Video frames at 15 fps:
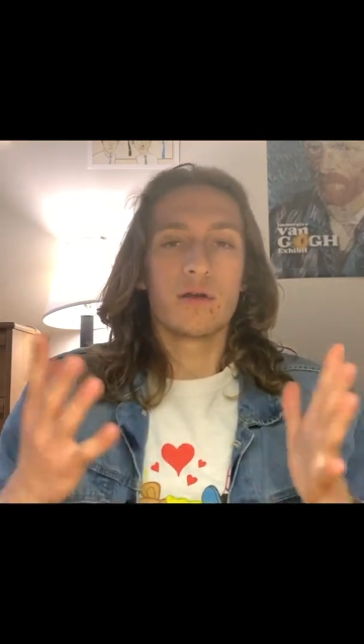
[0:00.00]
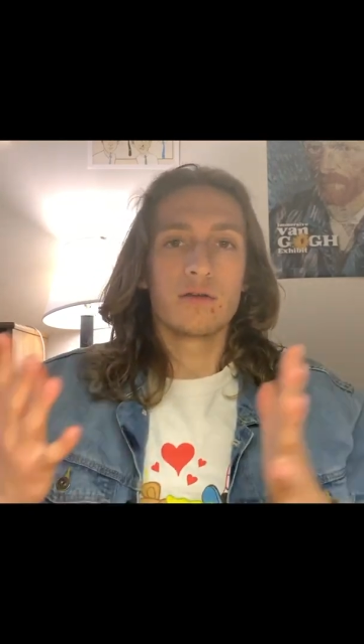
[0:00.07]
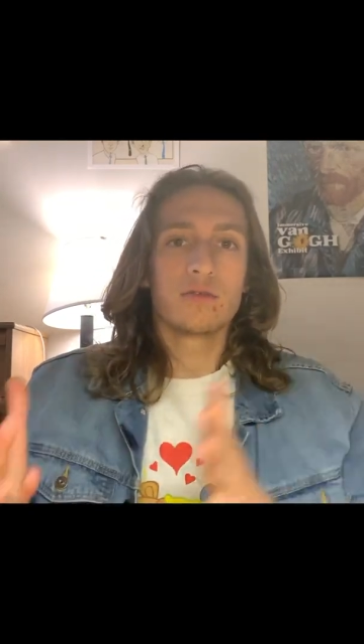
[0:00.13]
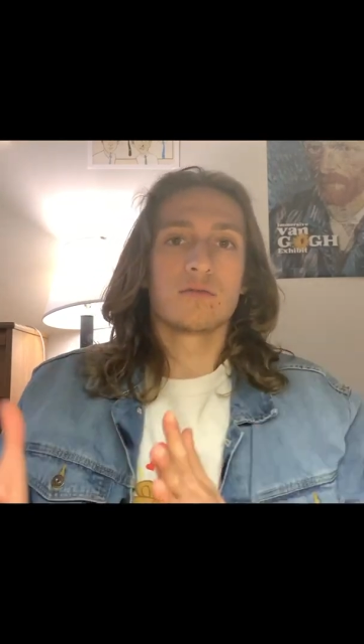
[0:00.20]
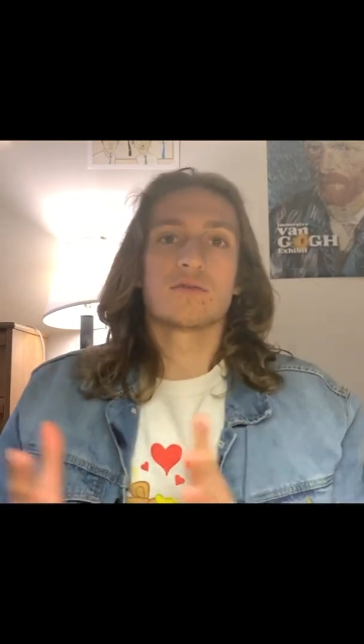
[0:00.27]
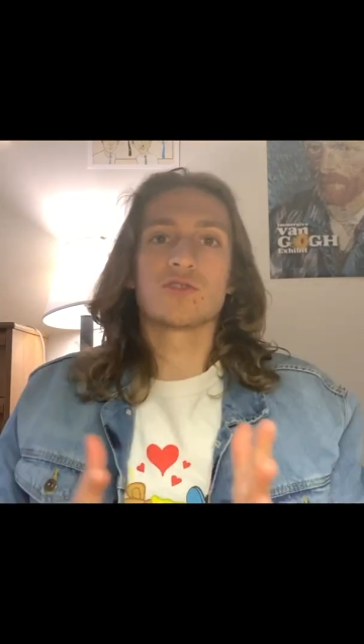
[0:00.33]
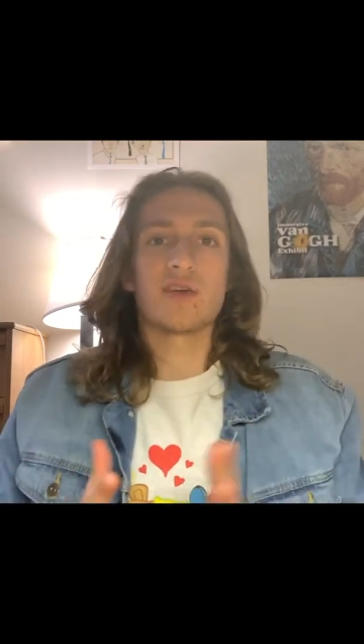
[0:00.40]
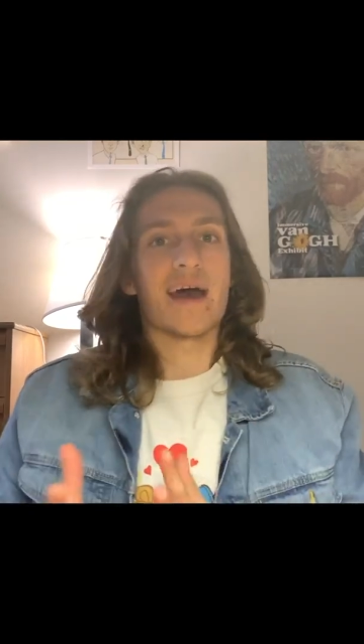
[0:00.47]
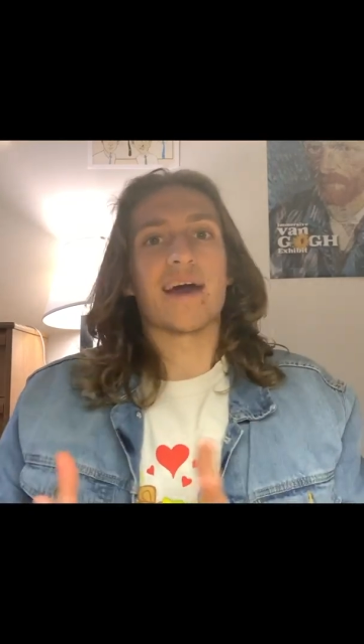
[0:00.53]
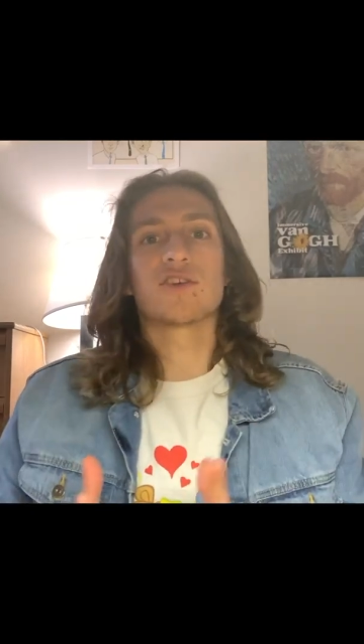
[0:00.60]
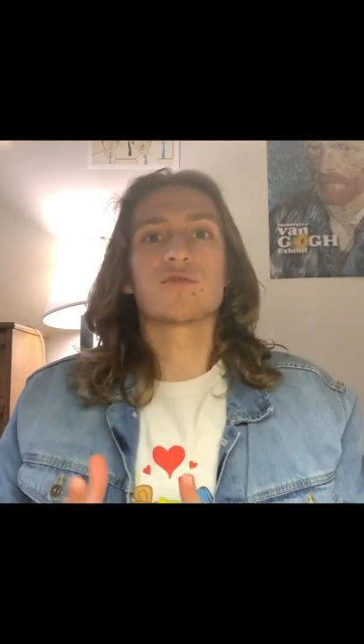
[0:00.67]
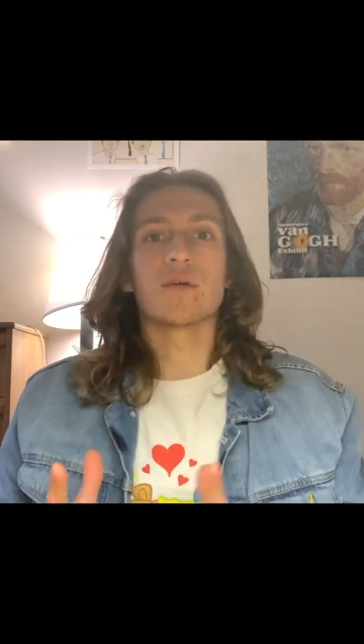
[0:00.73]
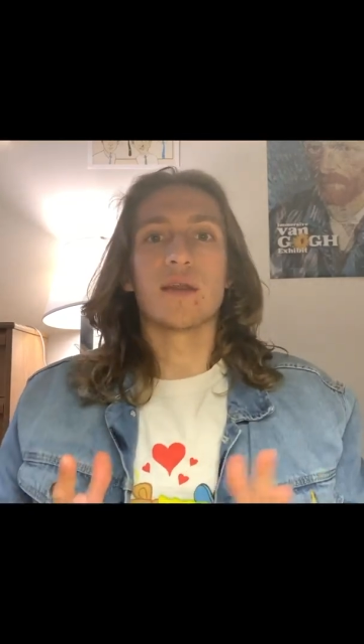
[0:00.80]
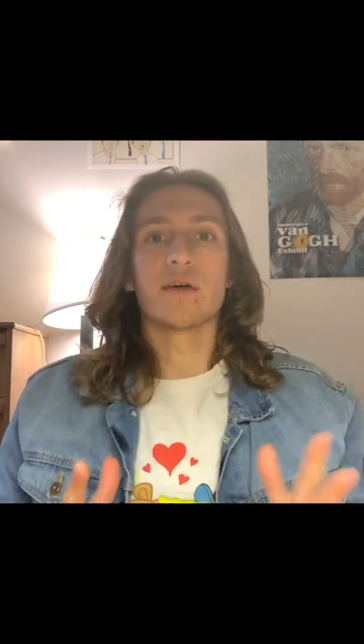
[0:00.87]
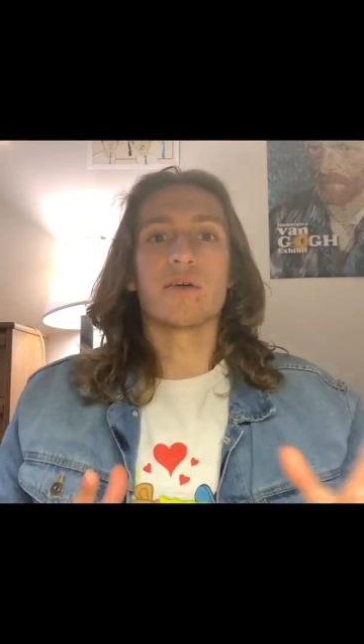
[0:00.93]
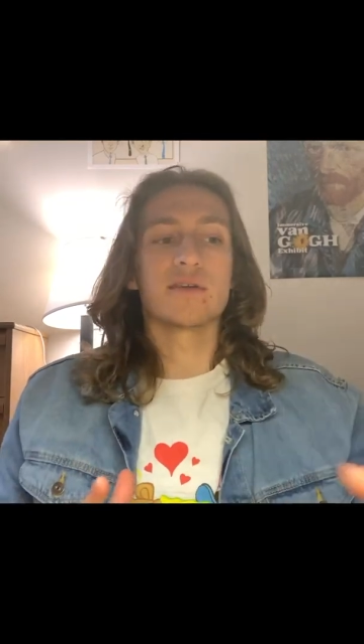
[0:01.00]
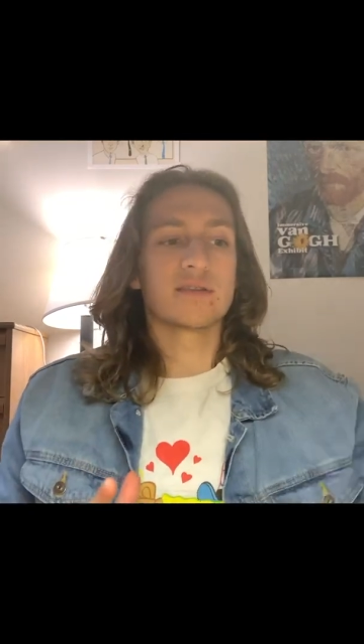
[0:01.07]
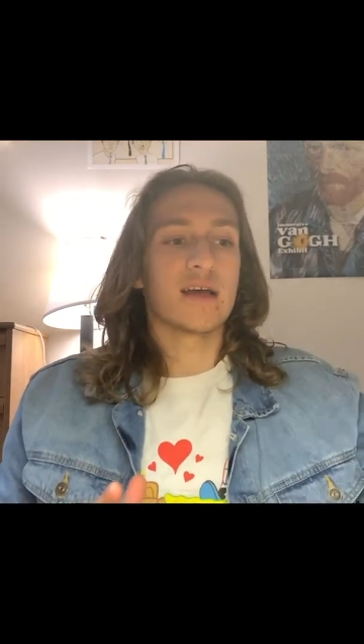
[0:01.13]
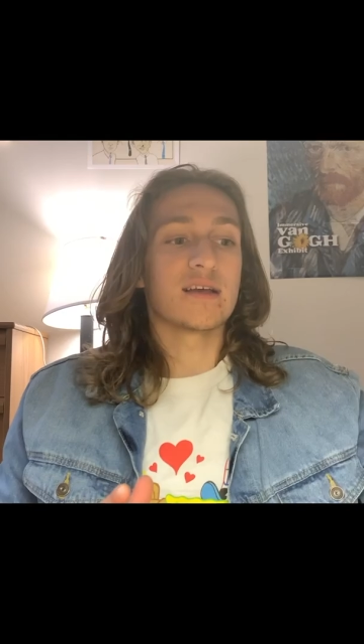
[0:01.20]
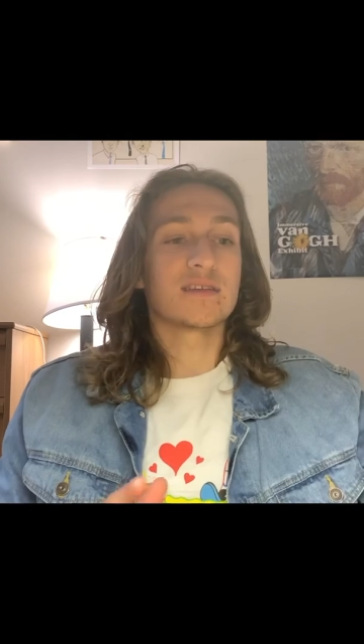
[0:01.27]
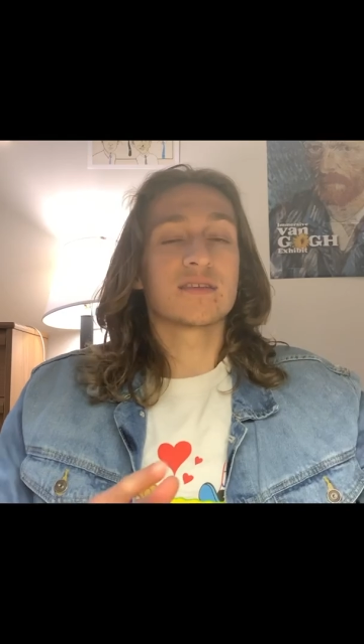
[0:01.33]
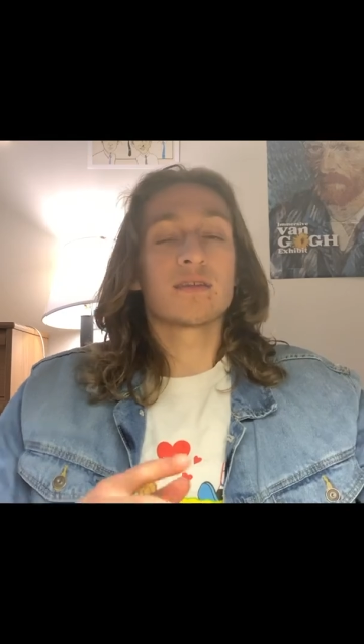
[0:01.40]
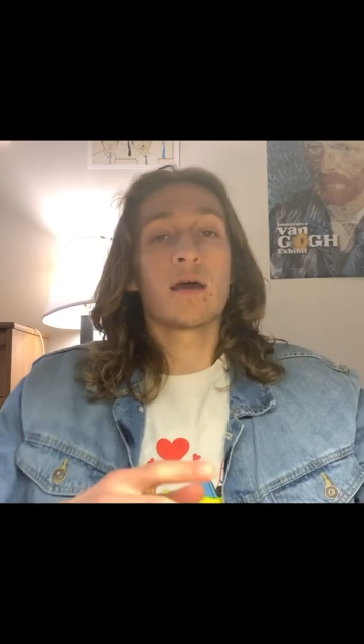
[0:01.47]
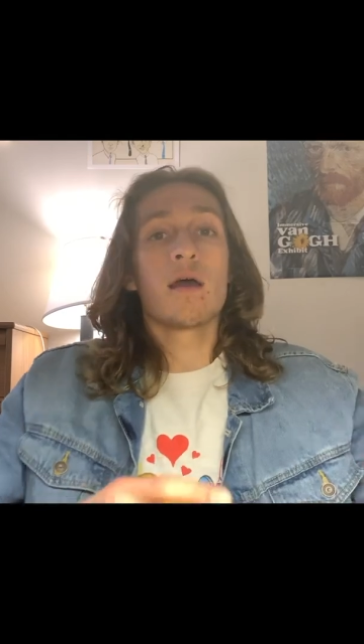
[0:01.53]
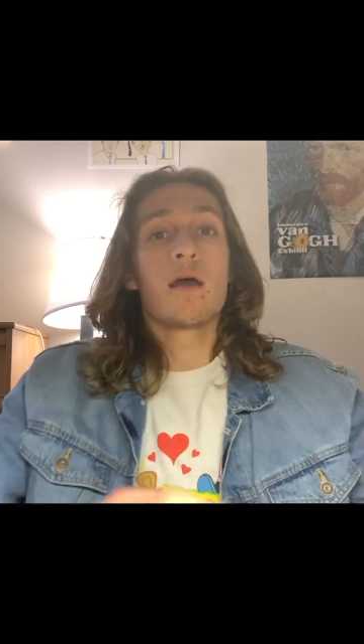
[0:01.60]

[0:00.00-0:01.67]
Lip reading: / vanilla taste.